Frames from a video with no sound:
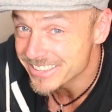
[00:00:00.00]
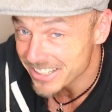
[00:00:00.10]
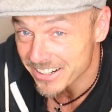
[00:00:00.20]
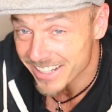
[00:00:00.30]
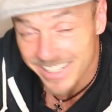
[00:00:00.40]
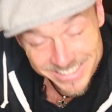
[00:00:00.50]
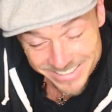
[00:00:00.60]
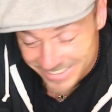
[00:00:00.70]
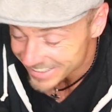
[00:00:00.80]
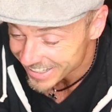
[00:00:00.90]
Sorry, guys.
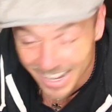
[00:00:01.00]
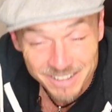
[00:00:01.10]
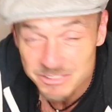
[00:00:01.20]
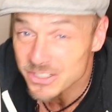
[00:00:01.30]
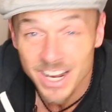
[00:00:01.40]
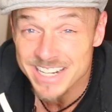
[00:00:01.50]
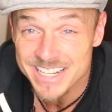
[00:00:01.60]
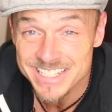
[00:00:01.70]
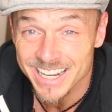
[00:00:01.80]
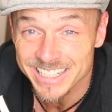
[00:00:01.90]
I'm trying,
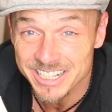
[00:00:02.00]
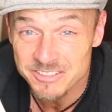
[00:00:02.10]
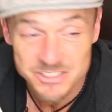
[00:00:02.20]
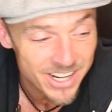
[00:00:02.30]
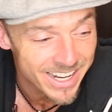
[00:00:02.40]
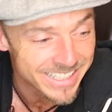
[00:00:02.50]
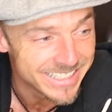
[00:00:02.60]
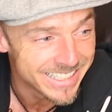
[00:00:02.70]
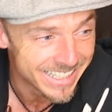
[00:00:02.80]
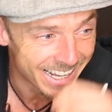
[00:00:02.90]
Natalia. I'm
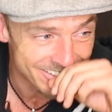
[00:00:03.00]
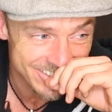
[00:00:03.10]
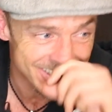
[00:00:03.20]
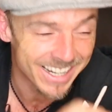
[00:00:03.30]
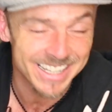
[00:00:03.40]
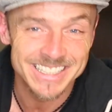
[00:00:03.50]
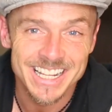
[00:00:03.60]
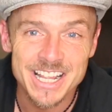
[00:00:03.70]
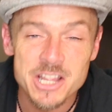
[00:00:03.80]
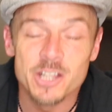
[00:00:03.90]
trying.
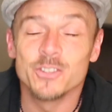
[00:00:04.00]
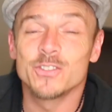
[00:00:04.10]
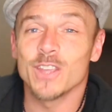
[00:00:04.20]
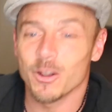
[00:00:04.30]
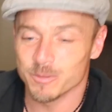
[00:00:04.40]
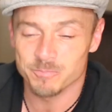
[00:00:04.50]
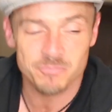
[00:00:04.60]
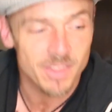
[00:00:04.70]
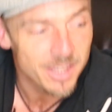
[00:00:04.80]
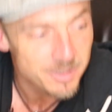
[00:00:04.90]
So,
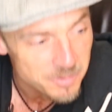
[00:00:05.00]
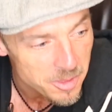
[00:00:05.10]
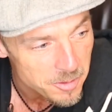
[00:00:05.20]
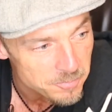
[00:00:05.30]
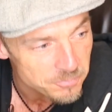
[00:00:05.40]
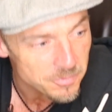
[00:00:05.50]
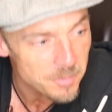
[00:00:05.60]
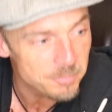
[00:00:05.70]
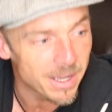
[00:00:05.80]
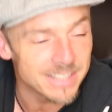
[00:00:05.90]

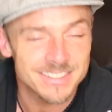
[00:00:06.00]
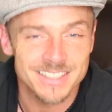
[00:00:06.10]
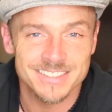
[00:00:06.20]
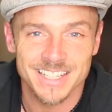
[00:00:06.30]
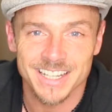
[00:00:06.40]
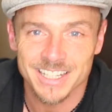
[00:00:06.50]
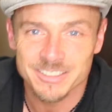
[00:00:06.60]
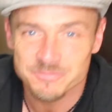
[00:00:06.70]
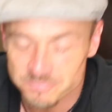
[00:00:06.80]
bye, Cece.